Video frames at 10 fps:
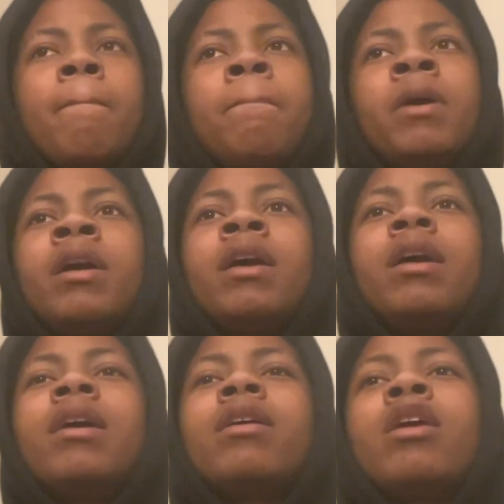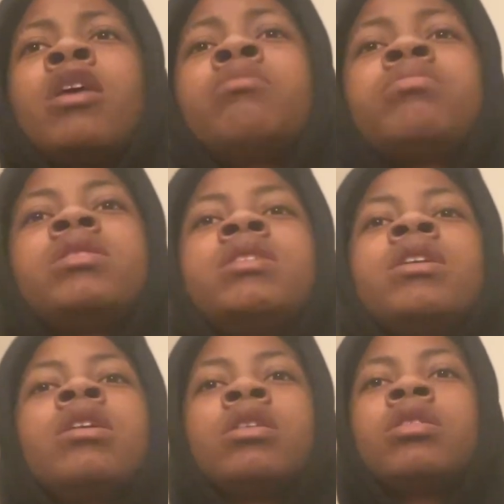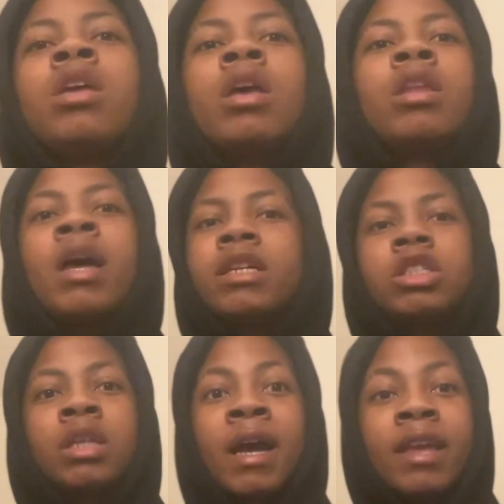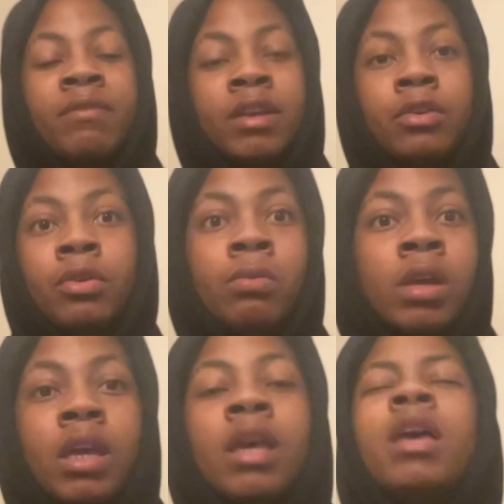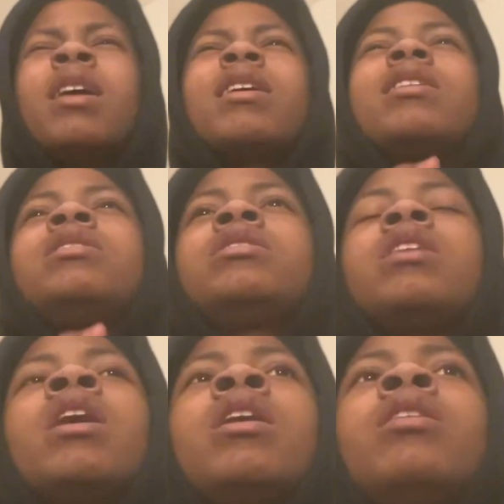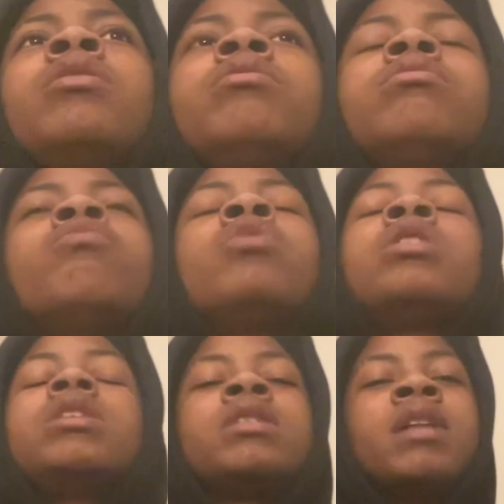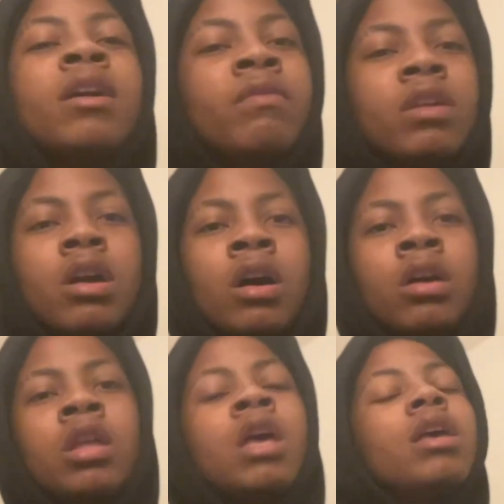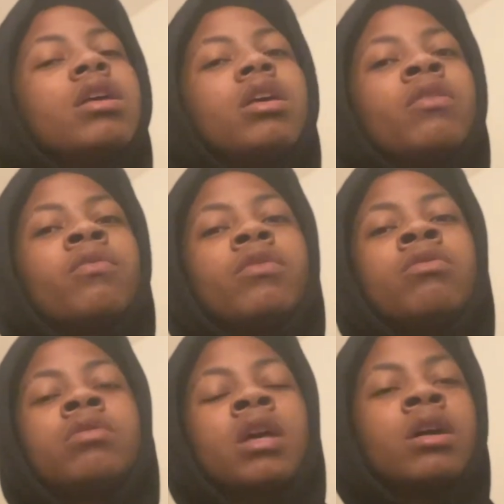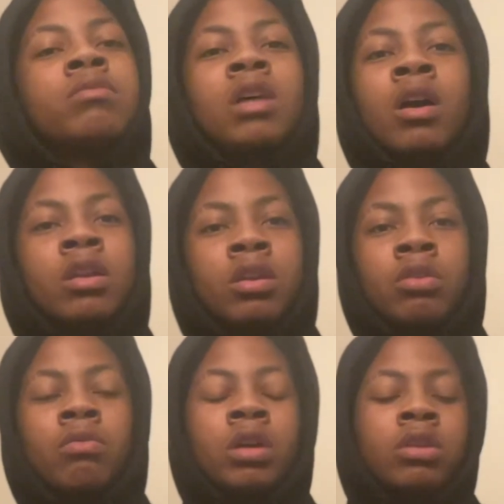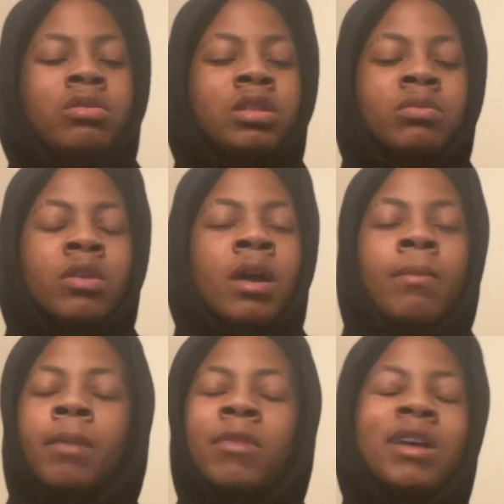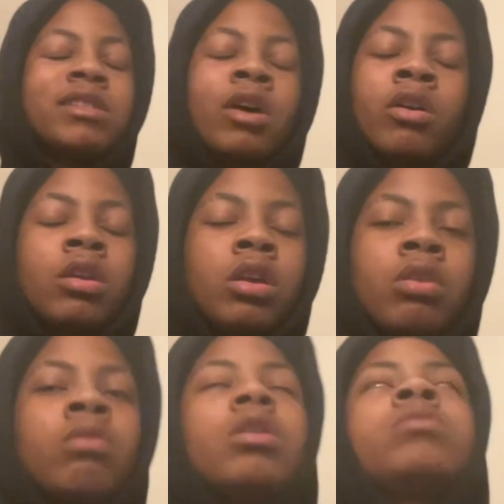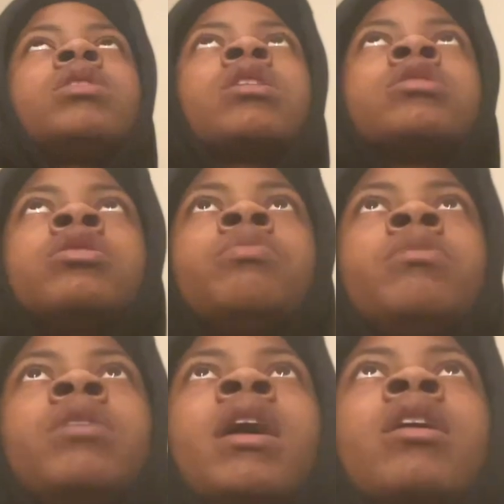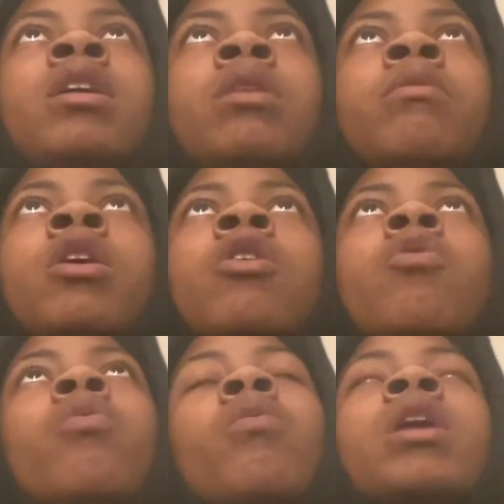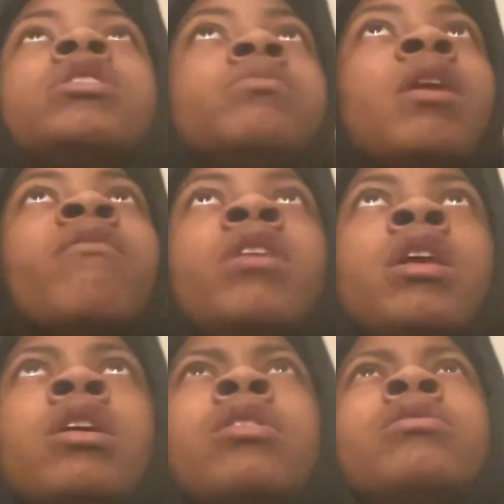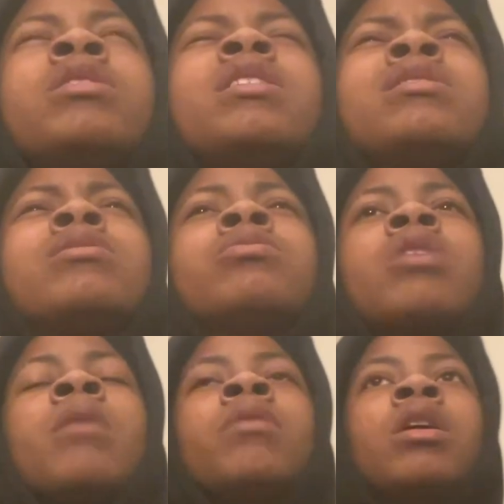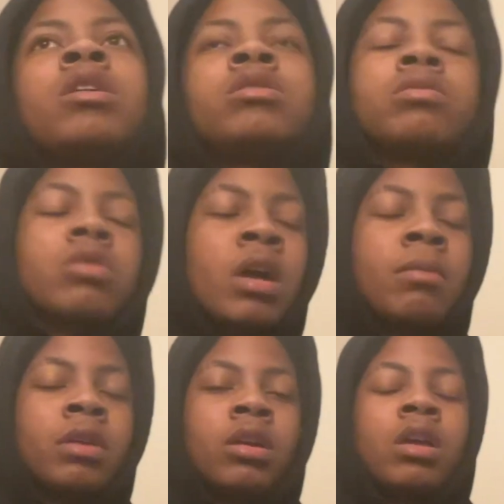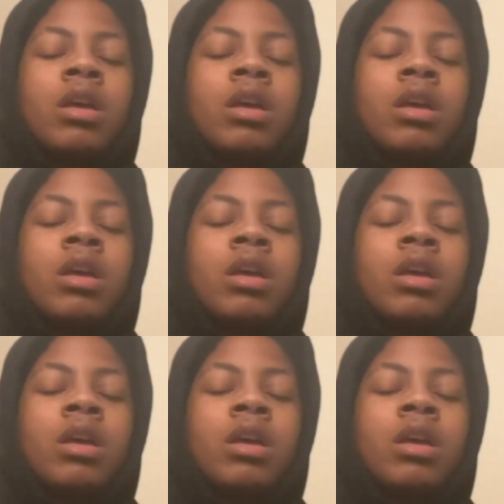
But I'm sitting here thinking like, should I even do it? Cause y'all, well, it's not even y'all. If you think I'm talking to you when you subscribe, I'm not talking to you. I'm talking to the people that keep watching my videos and subscribing and unsubscribing.